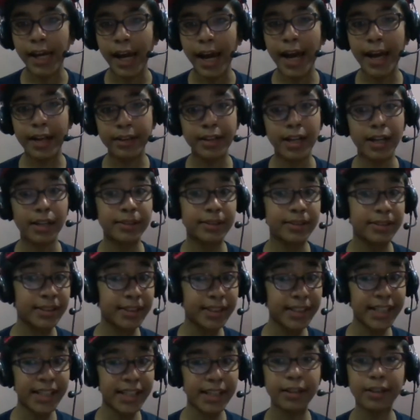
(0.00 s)
and I'll
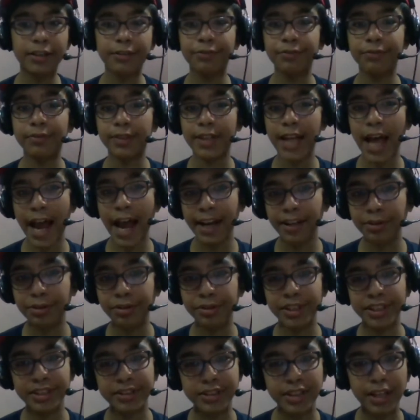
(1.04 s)
see if knight to
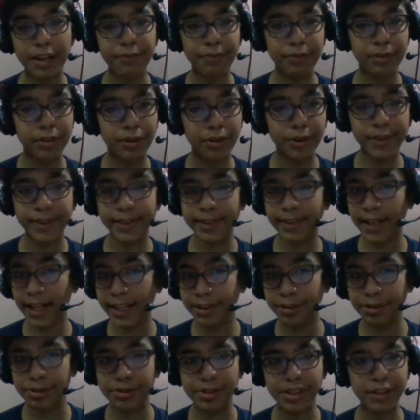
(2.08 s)
d7 or
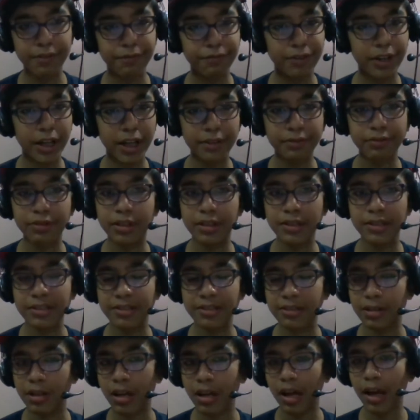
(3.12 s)
knight to c5
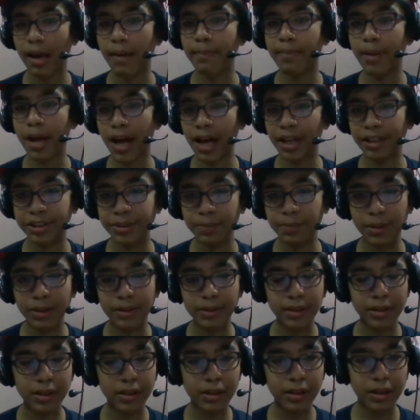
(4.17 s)
is
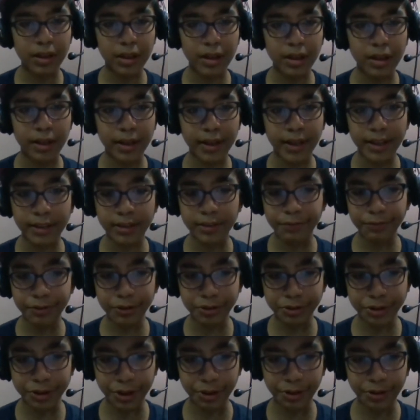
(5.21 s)
possible in the
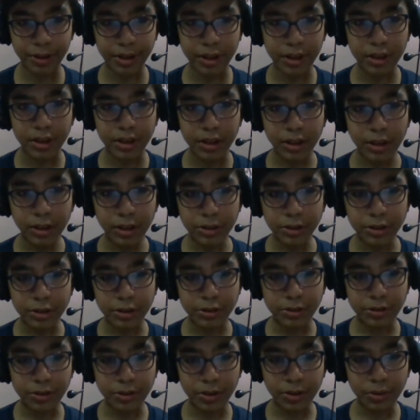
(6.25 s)
future.
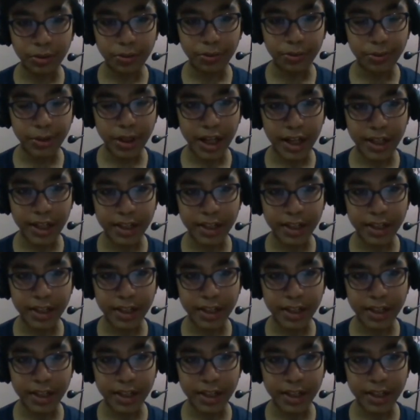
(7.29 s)
So yeah, he's